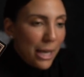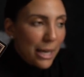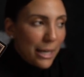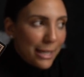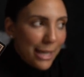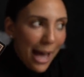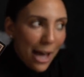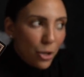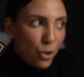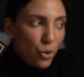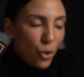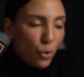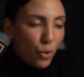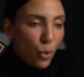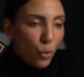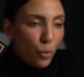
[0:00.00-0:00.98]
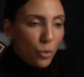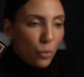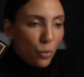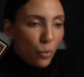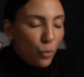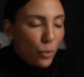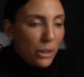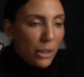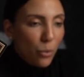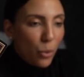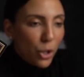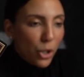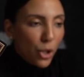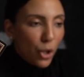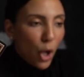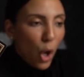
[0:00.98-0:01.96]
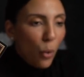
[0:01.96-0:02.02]
Yeah, you don't know re- really where
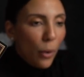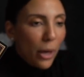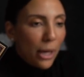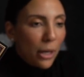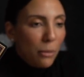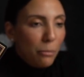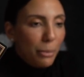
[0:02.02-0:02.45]
you're going,